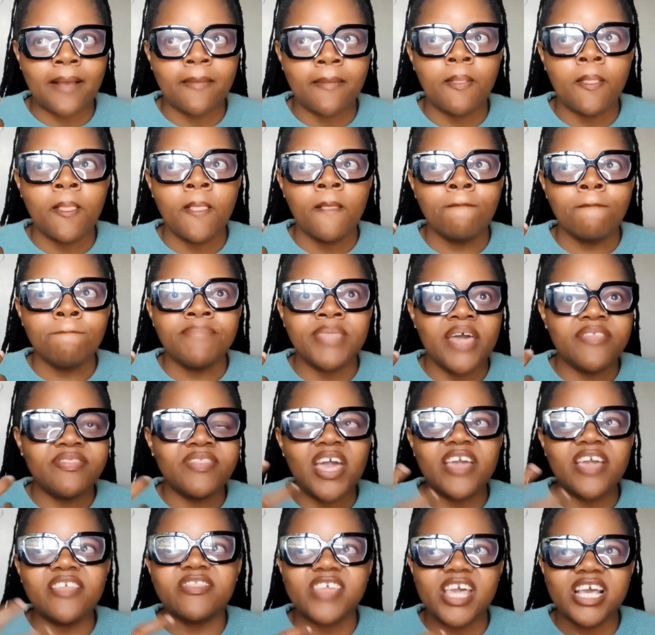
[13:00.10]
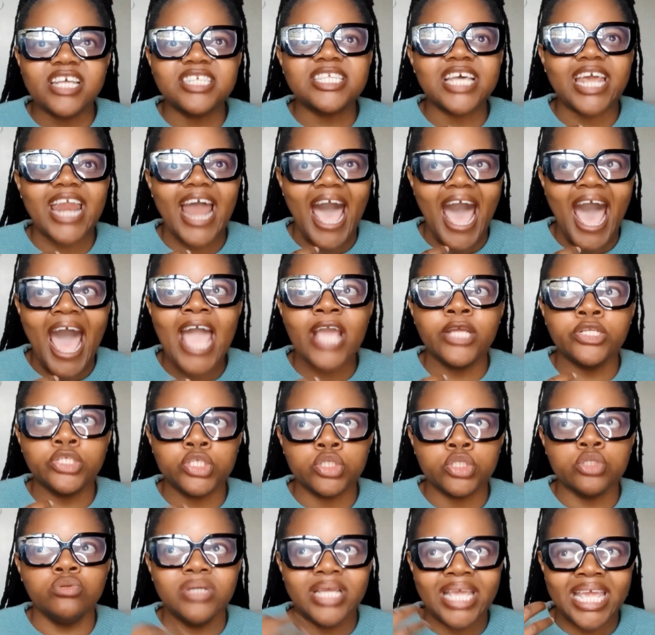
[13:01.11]
like, there are things that I
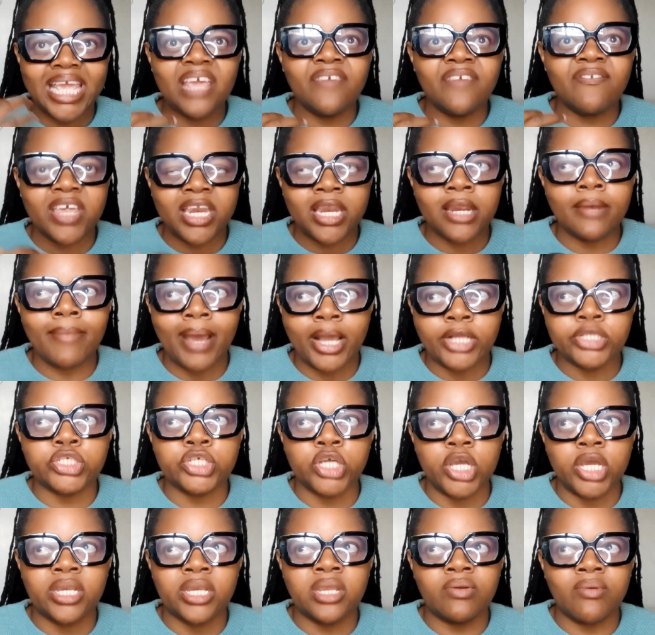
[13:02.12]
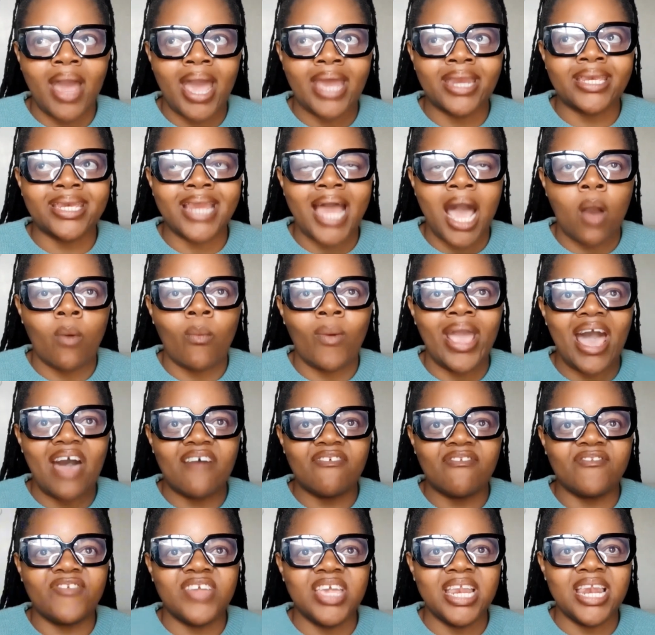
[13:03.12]
do even in my journey right now
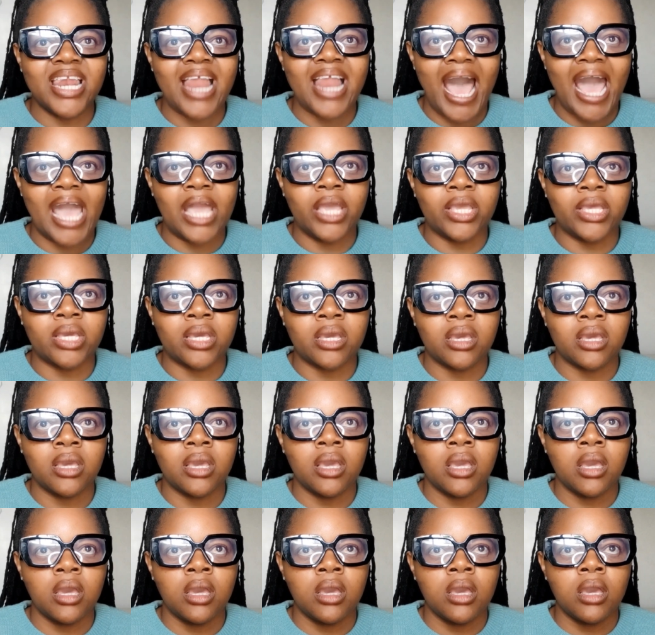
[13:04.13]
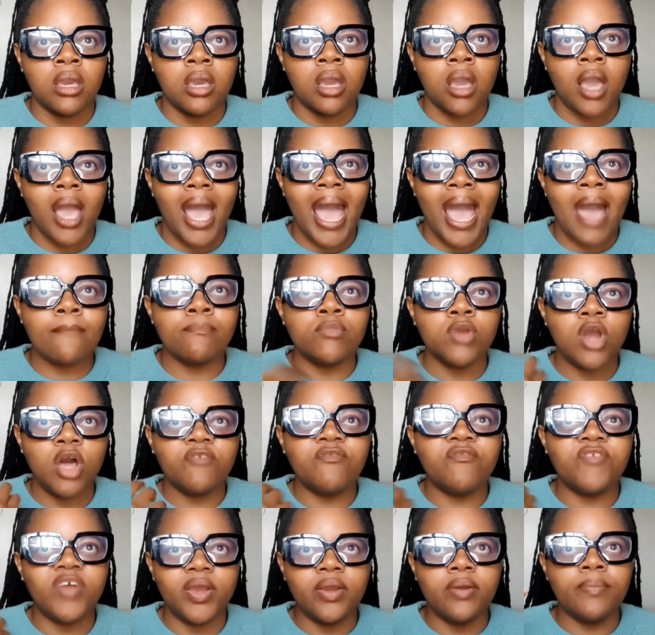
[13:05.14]
where I feel like I'm
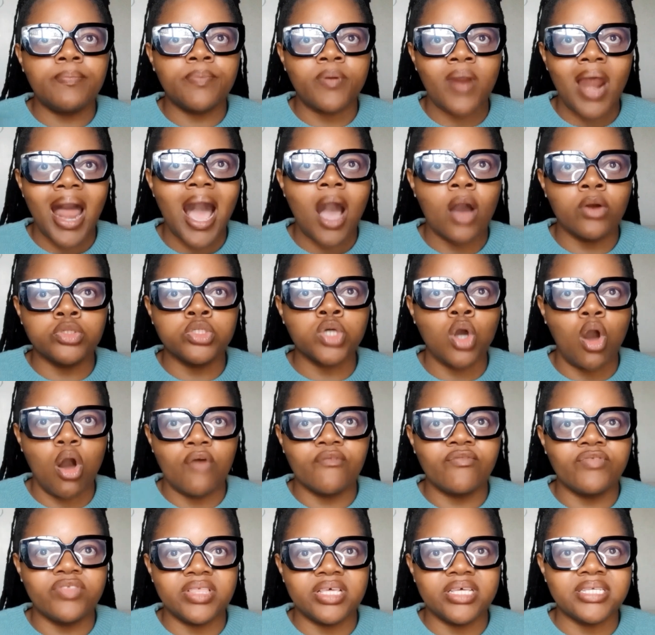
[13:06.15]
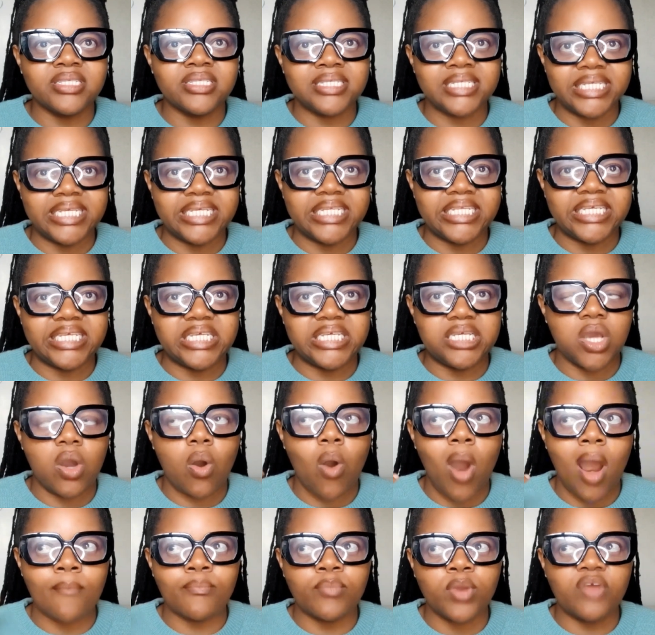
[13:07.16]
not very proud of this Didi,
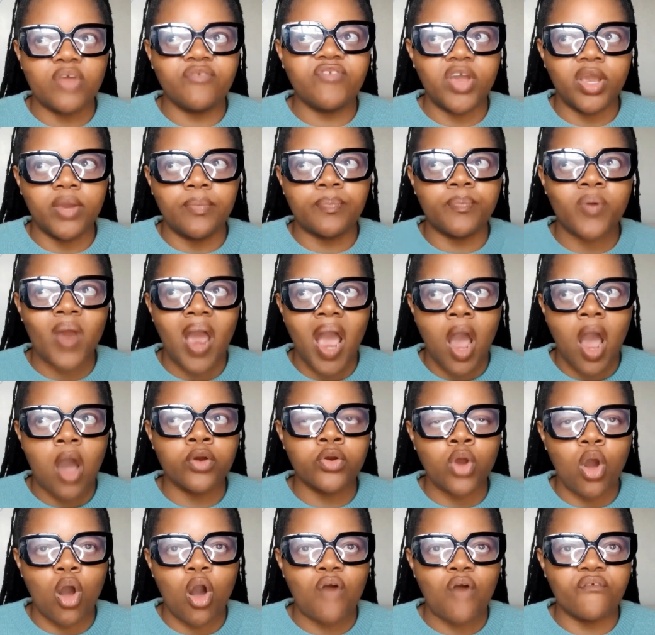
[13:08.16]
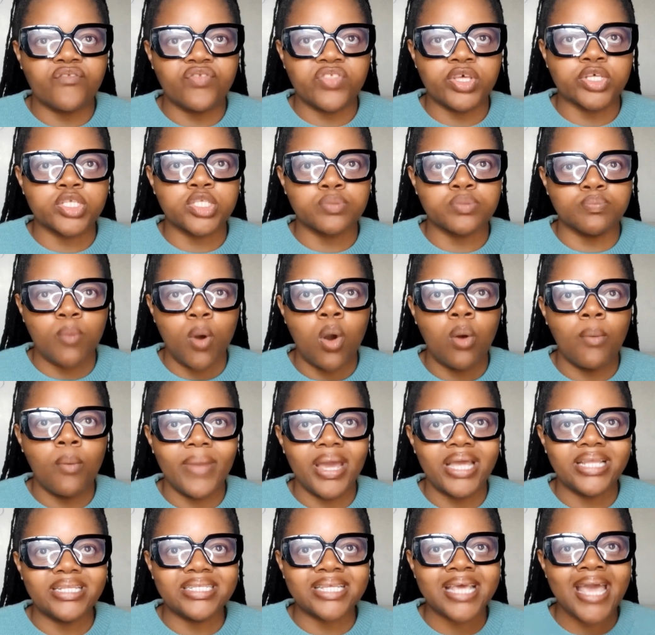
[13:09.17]
or I'm not very proud of this
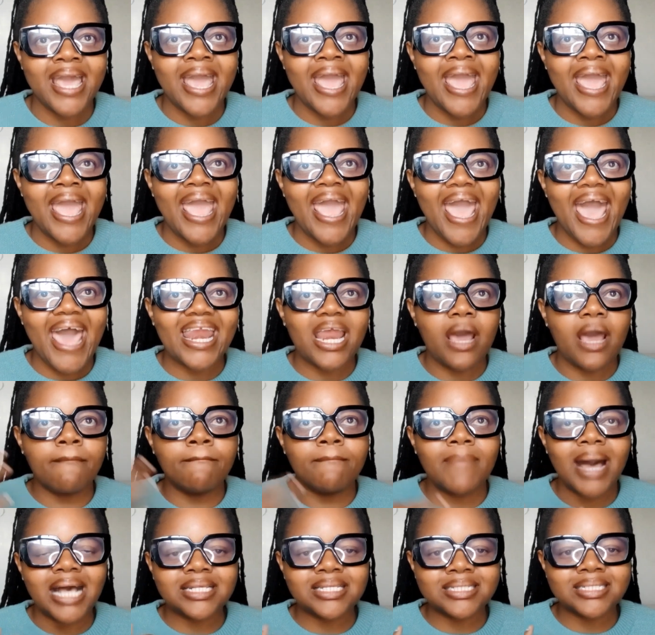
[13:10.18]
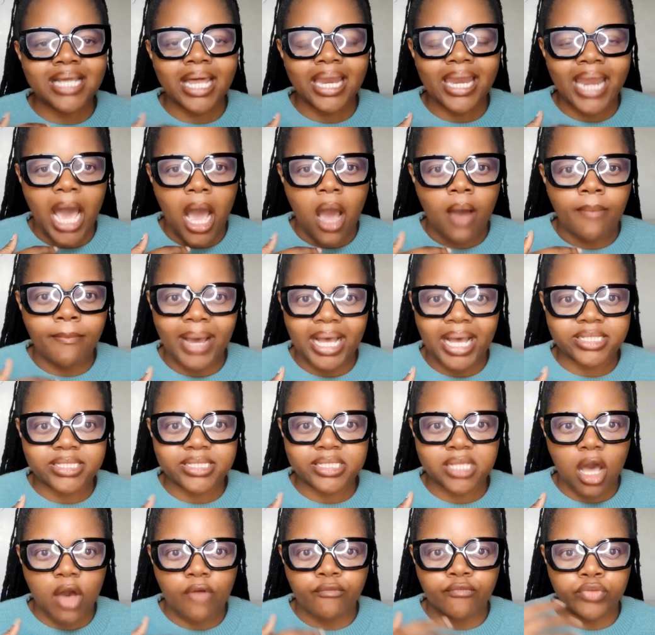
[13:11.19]
moment. And I must allow
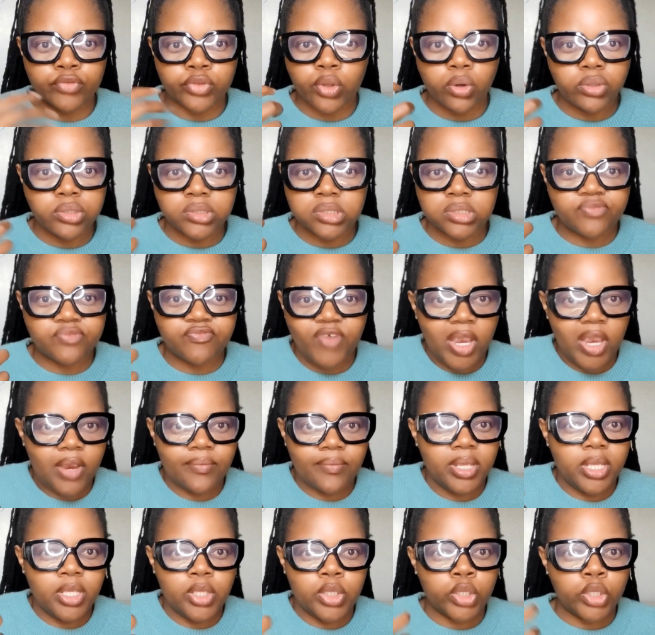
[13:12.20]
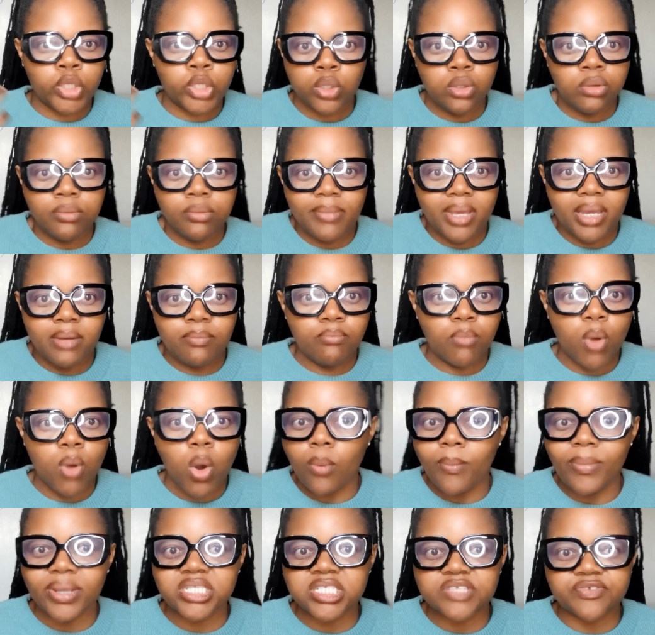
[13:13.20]
myself those very human
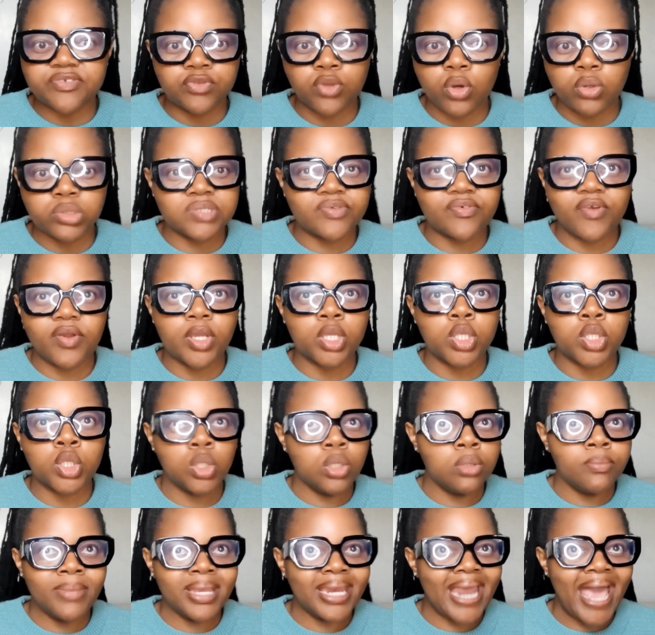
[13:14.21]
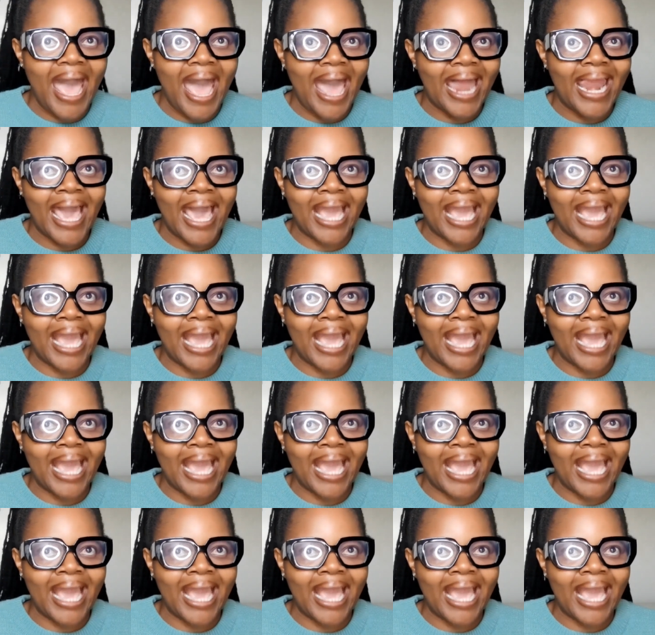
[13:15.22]
moments, those very human